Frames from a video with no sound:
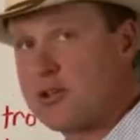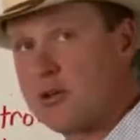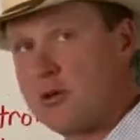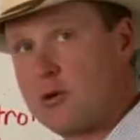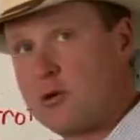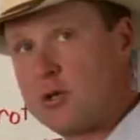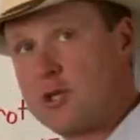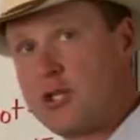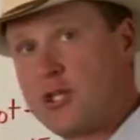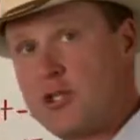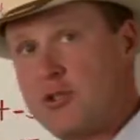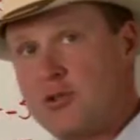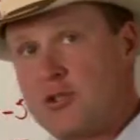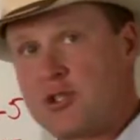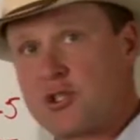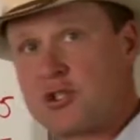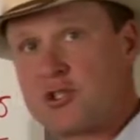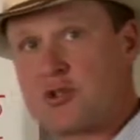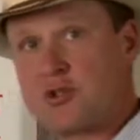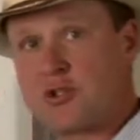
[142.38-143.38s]
or the horseshoe
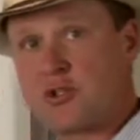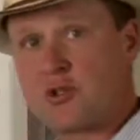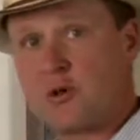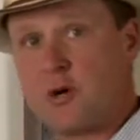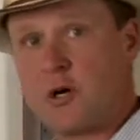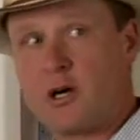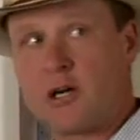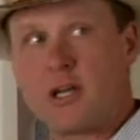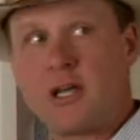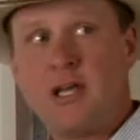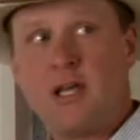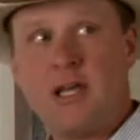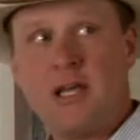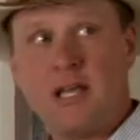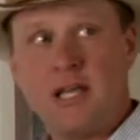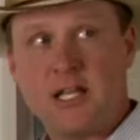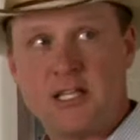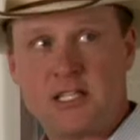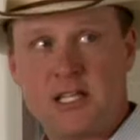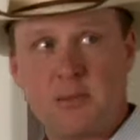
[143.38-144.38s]
sort,
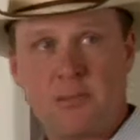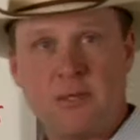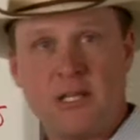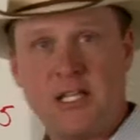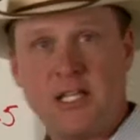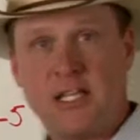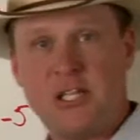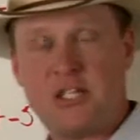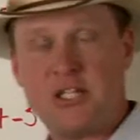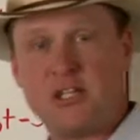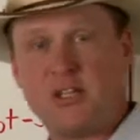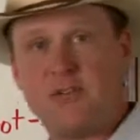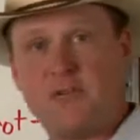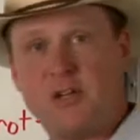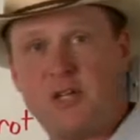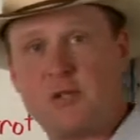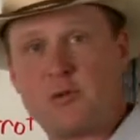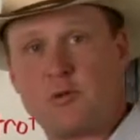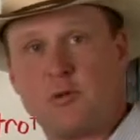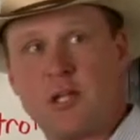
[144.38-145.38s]
it's up to each
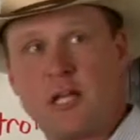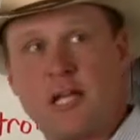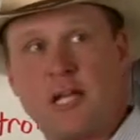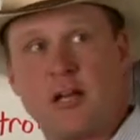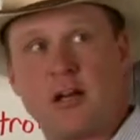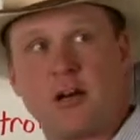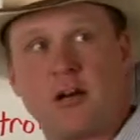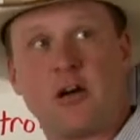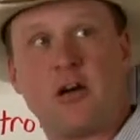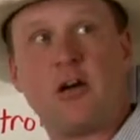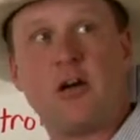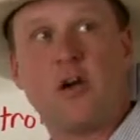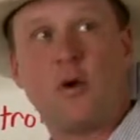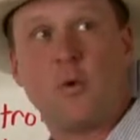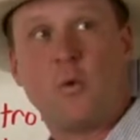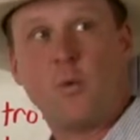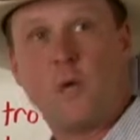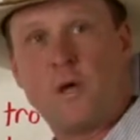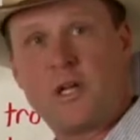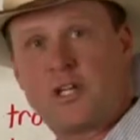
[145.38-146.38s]
individual handler
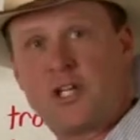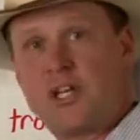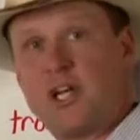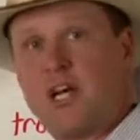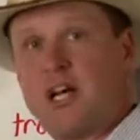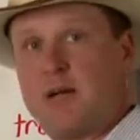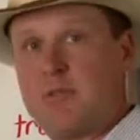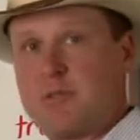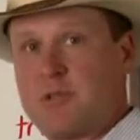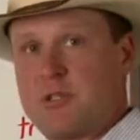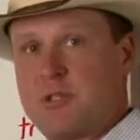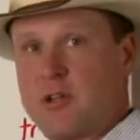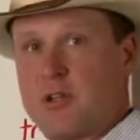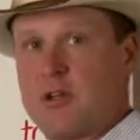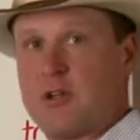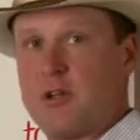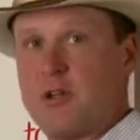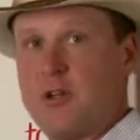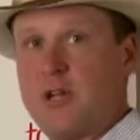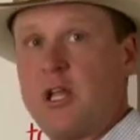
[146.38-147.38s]
which
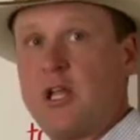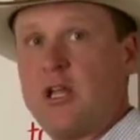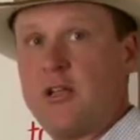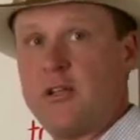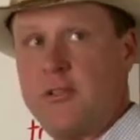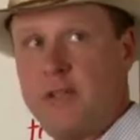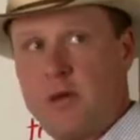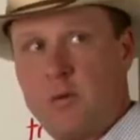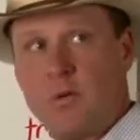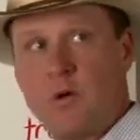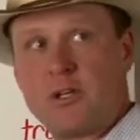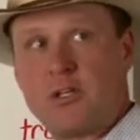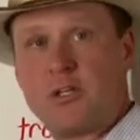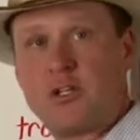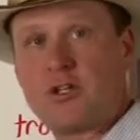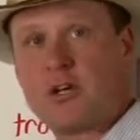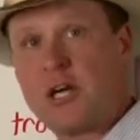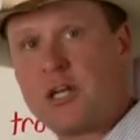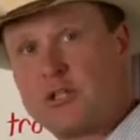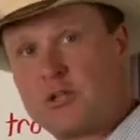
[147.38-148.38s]
obstacle they want to
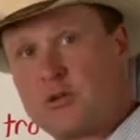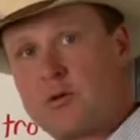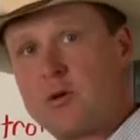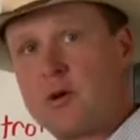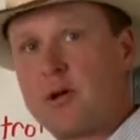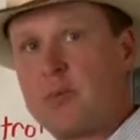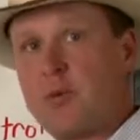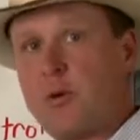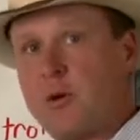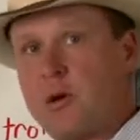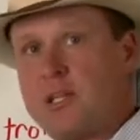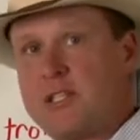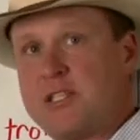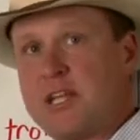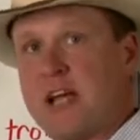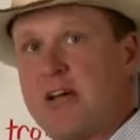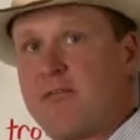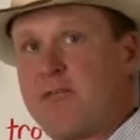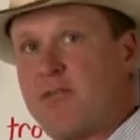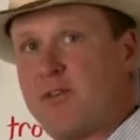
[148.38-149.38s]
try scoring points
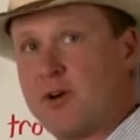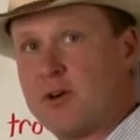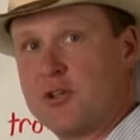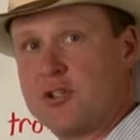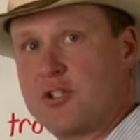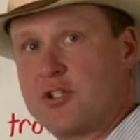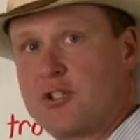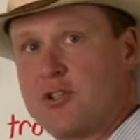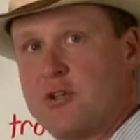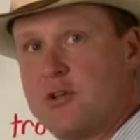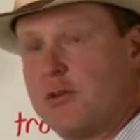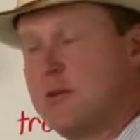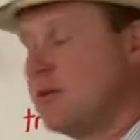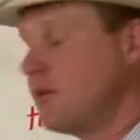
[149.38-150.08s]
at first.